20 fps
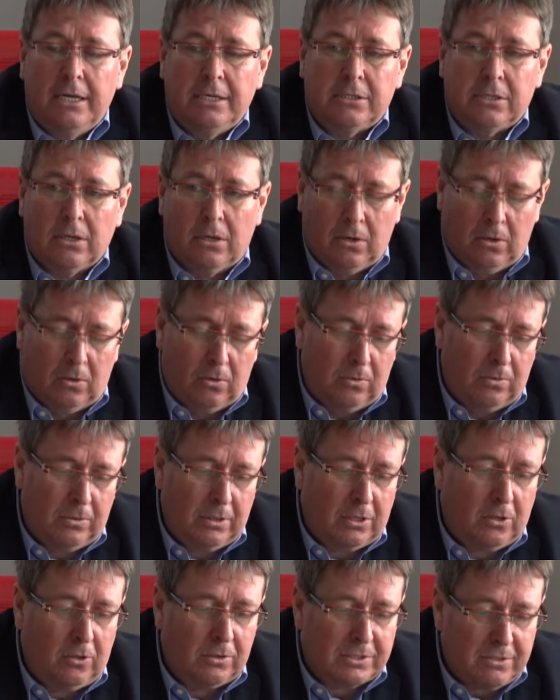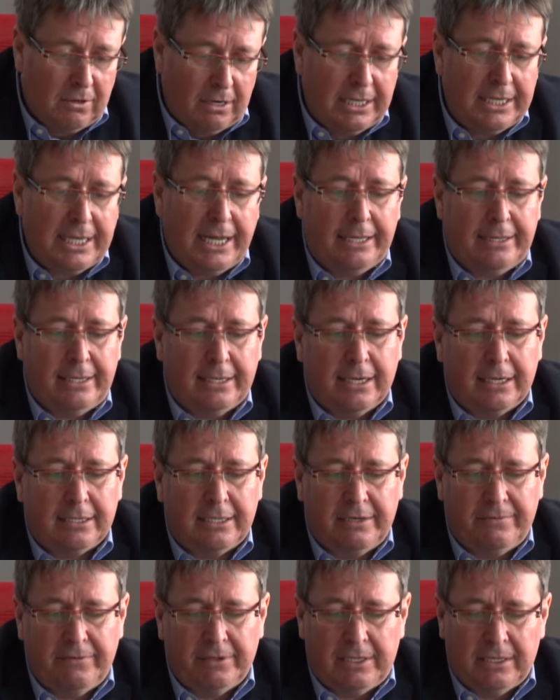So consolidating
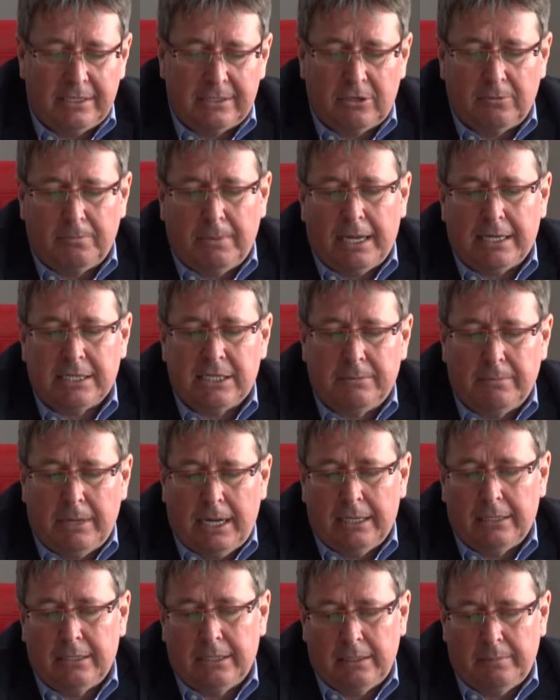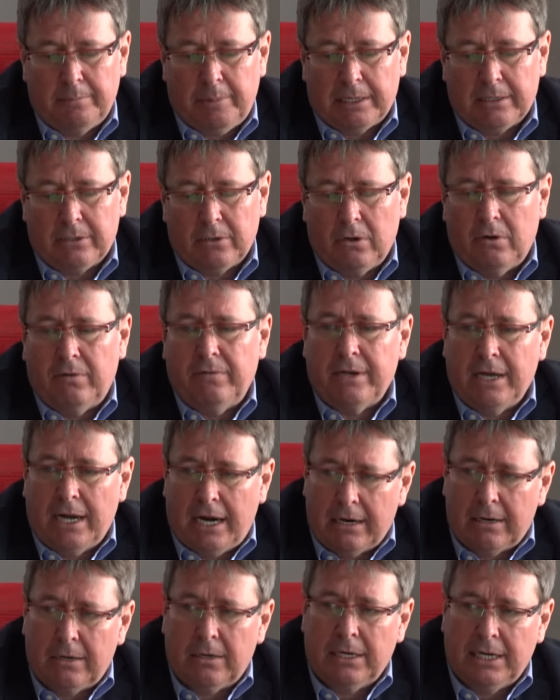activities to maximize the impact on
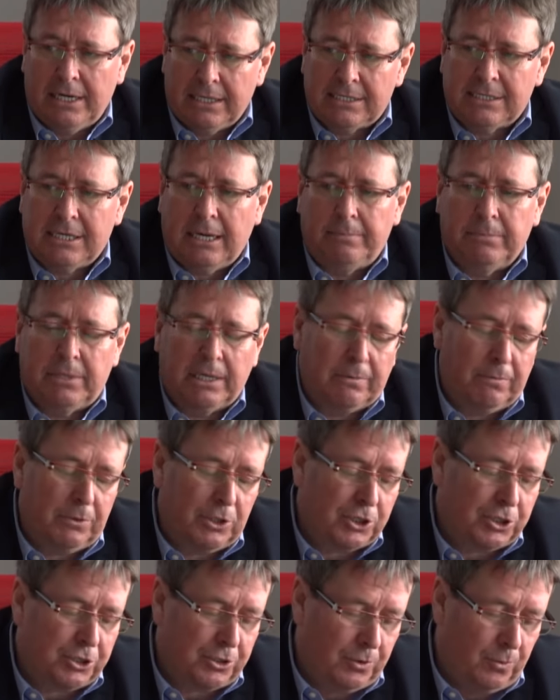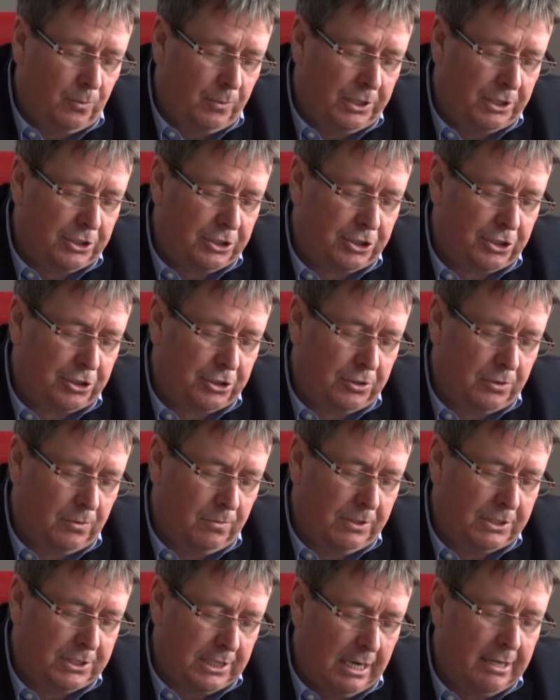OER is something which
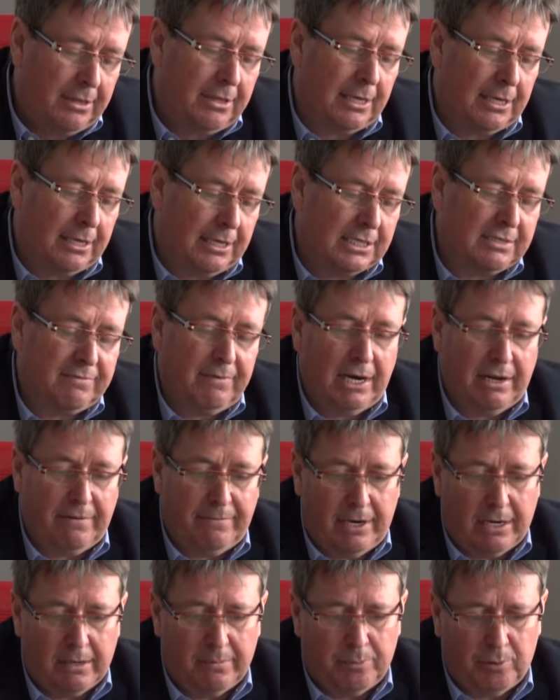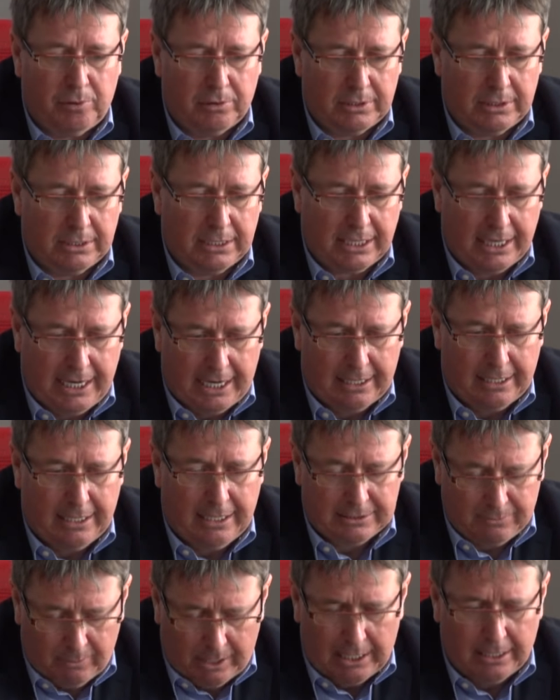I think is very, very important again
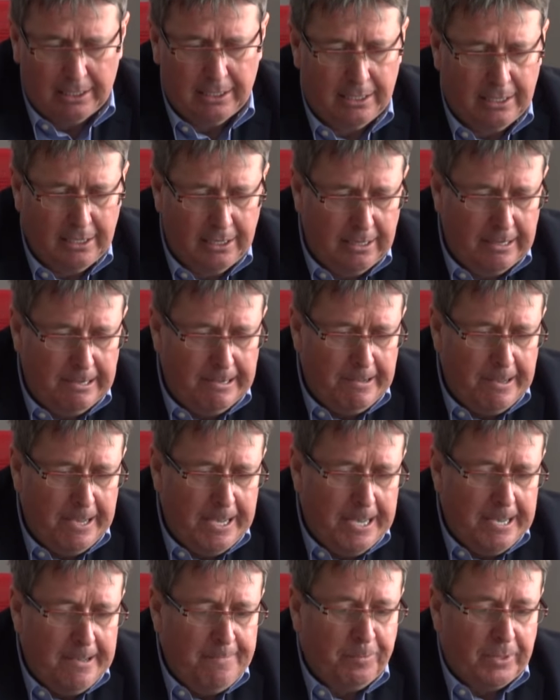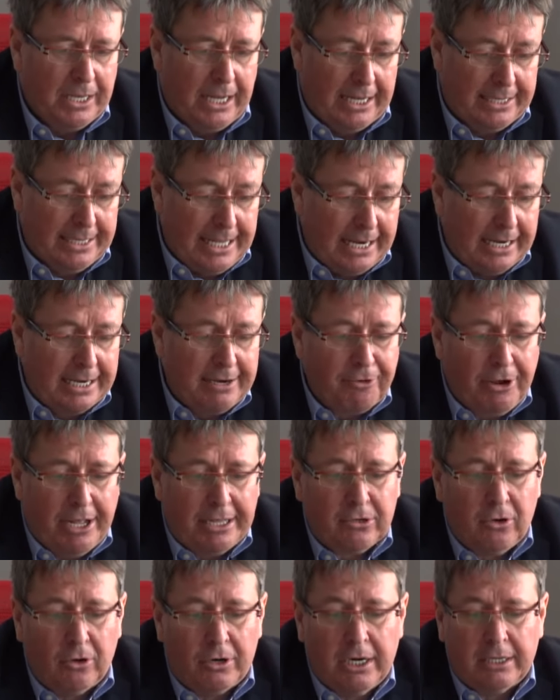as well. And then
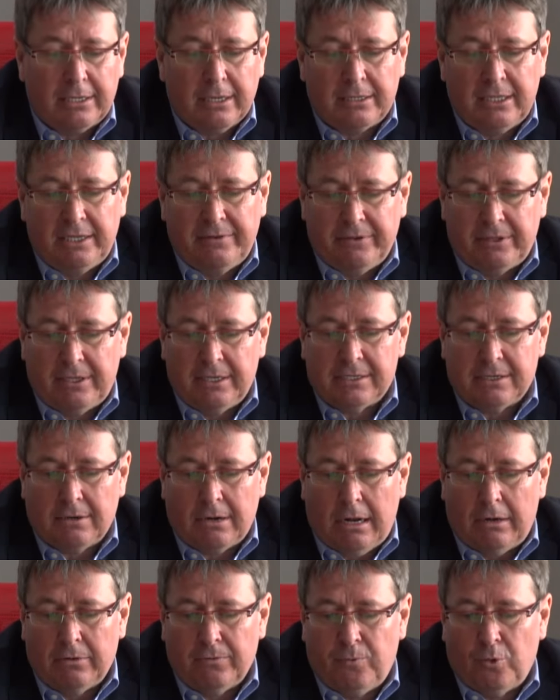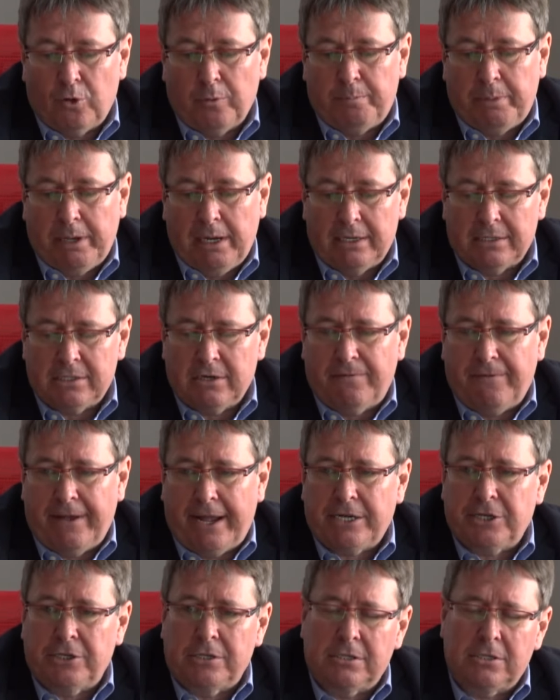create concrete activities around 4 pillars of
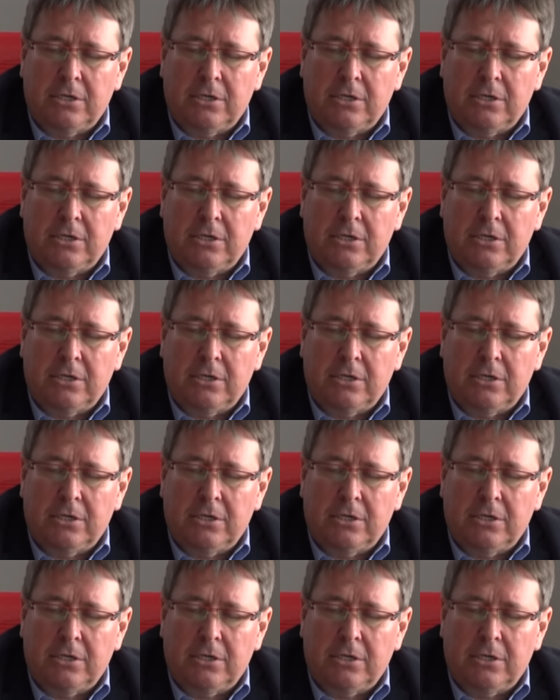action.